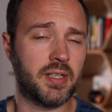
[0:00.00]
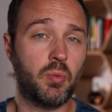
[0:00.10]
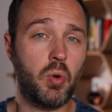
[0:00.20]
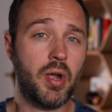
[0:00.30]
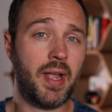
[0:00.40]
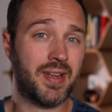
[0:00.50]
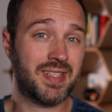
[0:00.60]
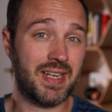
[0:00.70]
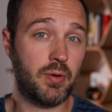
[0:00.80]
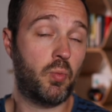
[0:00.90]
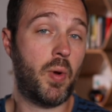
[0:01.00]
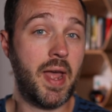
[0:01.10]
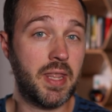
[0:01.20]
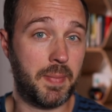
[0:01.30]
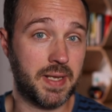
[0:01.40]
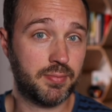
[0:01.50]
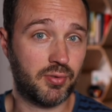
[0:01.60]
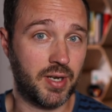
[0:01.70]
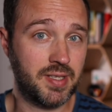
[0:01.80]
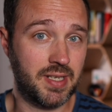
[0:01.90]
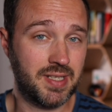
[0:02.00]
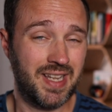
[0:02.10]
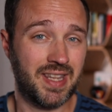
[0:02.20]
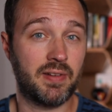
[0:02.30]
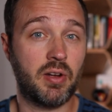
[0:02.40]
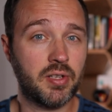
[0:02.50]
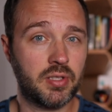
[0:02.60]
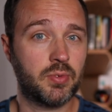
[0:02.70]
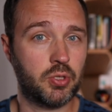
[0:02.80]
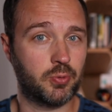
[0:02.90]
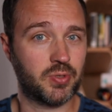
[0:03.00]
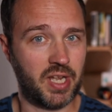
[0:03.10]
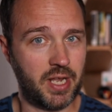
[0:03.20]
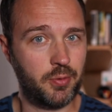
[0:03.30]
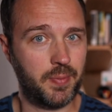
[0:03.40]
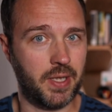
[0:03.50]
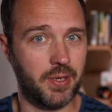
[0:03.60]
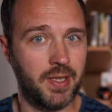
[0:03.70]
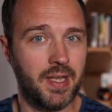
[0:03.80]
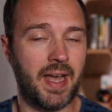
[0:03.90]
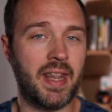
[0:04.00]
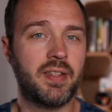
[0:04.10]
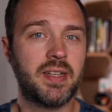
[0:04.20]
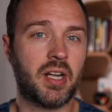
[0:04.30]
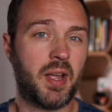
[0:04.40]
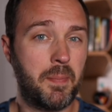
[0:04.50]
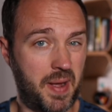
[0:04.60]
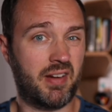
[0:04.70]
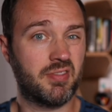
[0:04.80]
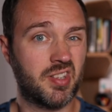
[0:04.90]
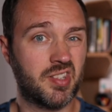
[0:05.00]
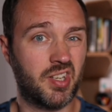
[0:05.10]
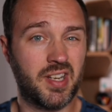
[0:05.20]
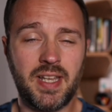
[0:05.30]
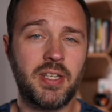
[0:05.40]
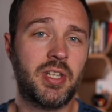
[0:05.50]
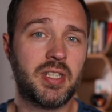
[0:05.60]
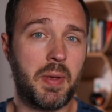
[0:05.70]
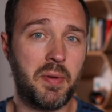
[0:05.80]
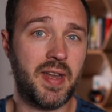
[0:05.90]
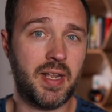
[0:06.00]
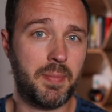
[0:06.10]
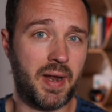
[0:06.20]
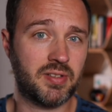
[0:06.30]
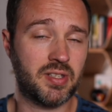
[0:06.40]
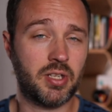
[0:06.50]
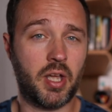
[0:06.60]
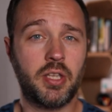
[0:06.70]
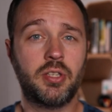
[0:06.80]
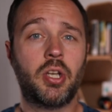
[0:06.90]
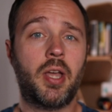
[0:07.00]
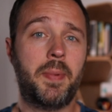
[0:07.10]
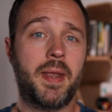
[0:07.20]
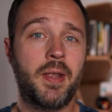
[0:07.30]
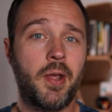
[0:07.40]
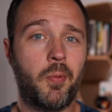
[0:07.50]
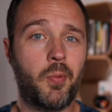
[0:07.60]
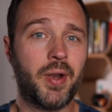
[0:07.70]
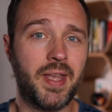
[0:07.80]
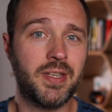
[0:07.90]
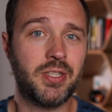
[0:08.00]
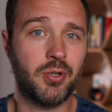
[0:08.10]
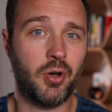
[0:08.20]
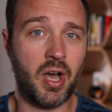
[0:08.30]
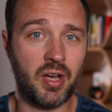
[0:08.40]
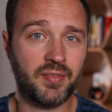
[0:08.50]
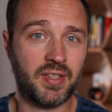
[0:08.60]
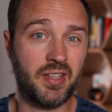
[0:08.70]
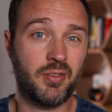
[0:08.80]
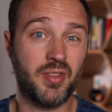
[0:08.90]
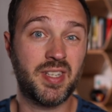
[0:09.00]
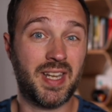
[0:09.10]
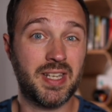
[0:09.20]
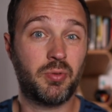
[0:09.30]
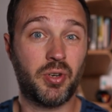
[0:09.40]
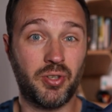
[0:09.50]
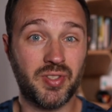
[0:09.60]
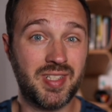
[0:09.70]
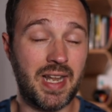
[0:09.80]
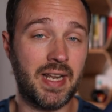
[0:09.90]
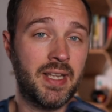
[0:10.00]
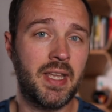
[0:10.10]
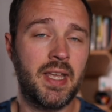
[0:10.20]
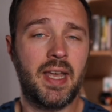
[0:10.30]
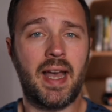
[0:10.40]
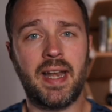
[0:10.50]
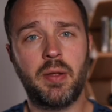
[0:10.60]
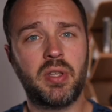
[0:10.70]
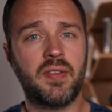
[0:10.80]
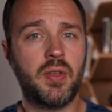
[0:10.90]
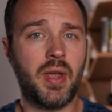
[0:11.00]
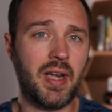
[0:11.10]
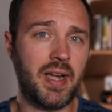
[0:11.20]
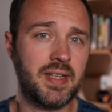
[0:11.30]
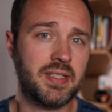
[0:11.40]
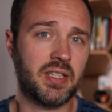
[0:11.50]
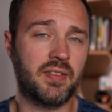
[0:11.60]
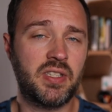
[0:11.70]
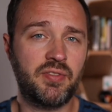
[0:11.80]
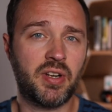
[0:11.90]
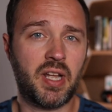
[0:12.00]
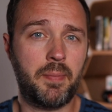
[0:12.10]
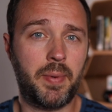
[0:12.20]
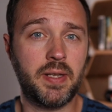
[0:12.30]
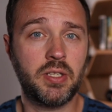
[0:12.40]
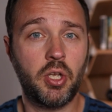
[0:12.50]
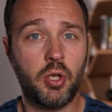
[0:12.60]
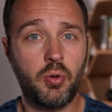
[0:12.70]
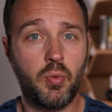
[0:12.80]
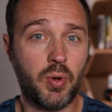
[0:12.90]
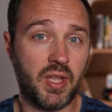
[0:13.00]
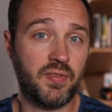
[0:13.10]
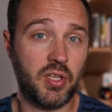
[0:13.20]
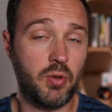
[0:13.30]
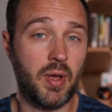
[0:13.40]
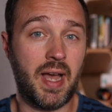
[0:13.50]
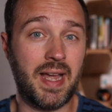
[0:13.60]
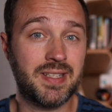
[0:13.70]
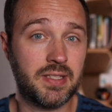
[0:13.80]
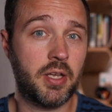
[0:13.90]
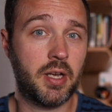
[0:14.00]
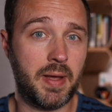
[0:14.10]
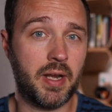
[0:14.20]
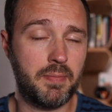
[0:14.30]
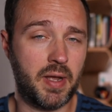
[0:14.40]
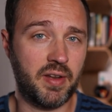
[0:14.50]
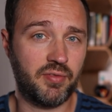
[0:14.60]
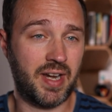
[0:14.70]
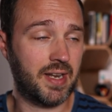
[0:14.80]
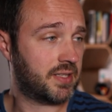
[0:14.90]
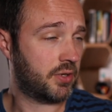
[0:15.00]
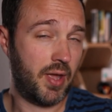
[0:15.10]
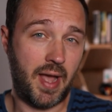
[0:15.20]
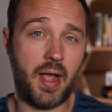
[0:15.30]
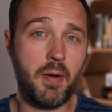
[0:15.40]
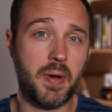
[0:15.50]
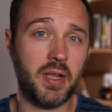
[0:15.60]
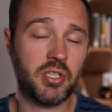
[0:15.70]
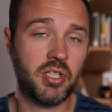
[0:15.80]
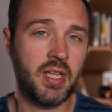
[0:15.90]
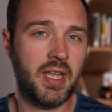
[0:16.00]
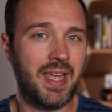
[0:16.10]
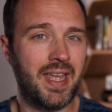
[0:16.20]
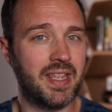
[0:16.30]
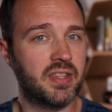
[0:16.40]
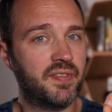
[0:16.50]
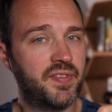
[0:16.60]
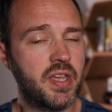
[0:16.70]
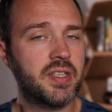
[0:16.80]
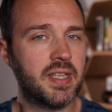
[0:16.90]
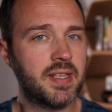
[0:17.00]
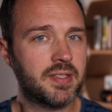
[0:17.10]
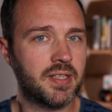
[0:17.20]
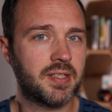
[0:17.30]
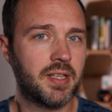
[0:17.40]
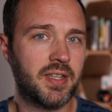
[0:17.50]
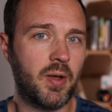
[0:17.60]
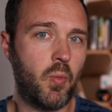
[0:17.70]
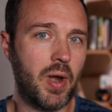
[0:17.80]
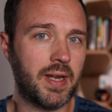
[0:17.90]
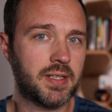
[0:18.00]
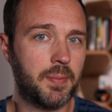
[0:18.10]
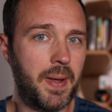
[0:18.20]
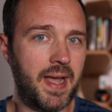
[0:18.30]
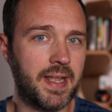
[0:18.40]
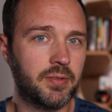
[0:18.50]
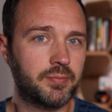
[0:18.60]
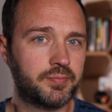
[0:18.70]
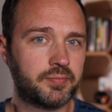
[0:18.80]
Now, to work out exactly where the best price is, there are some tools to help you. And these are comparison sites. As you'd expect with any comparison site, you type in what it is you're after, or in this case, what you're selling. And it will give you a list of different companies who will give you a certain amount of money for it. And it tells you how much, in the first instance, they're willing to pay.